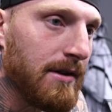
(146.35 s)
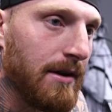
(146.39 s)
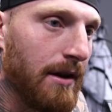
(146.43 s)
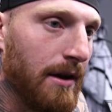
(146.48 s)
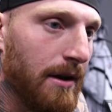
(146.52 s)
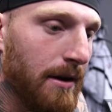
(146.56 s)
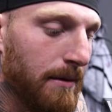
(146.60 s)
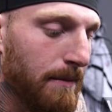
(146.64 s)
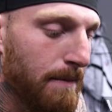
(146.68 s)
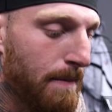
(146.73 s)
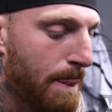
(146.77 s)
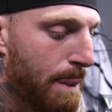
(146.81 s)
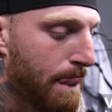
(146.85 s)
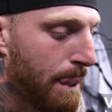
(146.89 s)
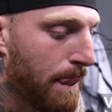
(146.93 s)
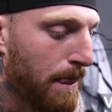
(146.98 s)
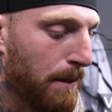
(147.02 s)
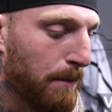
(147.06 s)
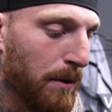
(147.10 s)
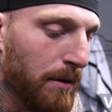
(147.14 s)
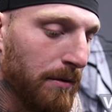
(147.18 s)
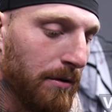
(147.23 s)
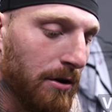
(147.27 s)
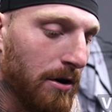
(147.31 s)

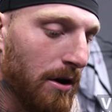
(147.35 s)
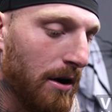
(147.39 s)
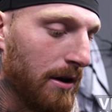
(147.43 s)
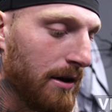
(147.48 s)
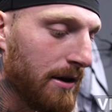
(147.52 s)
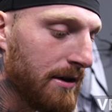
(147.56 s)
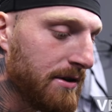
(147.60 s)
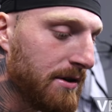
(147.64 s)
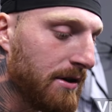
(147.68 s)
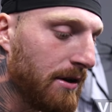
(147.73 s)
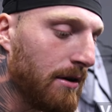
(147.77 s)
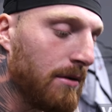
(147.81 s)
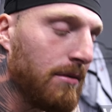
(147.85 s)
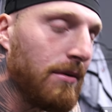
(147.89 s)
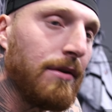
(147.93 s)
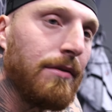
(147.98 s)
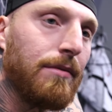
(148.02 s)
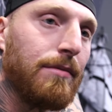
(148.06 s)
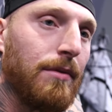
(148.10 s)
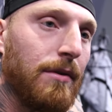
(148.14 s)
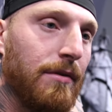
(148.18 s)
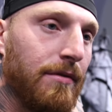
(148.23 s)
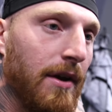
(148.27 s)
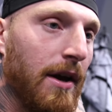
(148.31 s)
But regardless, you know,
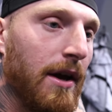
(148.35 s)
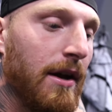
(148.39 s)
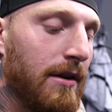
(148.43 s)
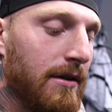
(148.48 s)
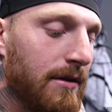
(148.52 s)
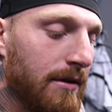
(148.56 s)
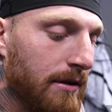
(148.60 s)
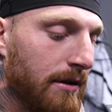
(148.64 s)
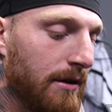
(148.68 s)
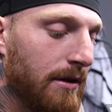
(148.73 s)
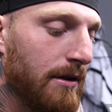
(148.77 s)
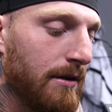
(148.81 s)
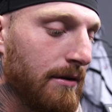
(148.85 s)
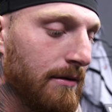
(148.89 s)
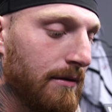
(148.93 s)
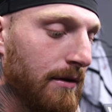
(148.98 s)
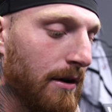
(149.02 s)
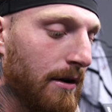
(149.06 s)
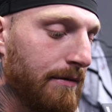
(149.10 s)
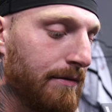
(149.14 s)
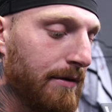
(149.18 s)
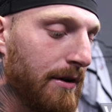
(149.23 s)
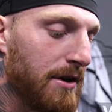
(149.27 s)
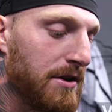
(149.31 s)
we've had, you know,
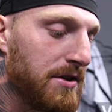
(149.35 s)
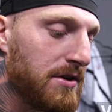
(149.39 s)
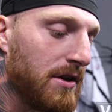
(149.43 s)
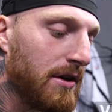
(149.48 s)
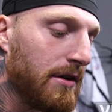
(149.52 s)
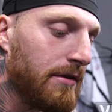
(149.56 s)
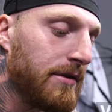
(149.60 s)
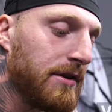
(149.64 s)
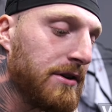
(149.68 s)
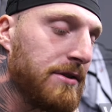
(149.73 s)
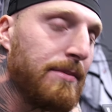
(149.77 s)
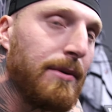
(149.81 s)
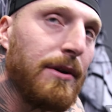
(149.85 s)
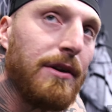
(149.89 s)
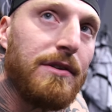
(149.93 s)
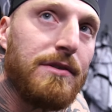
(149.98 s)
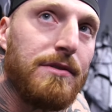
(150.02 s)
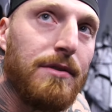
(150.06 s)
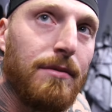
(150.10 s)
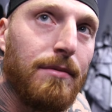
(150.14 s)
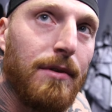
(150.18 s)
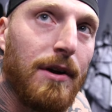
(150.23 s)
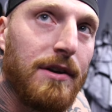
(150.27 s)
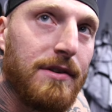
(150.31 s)
our fair share of
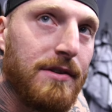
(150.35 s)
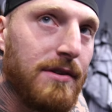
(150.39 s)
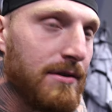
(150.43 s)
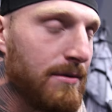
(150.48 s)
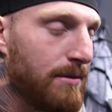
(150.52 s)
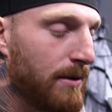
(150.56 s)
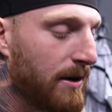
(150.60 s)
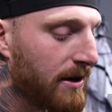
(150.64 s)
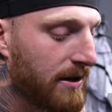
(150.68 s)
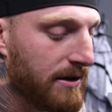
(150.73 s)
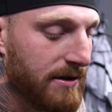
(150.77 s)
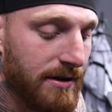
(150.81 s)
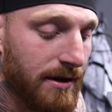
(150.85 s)
experience with Russ as well.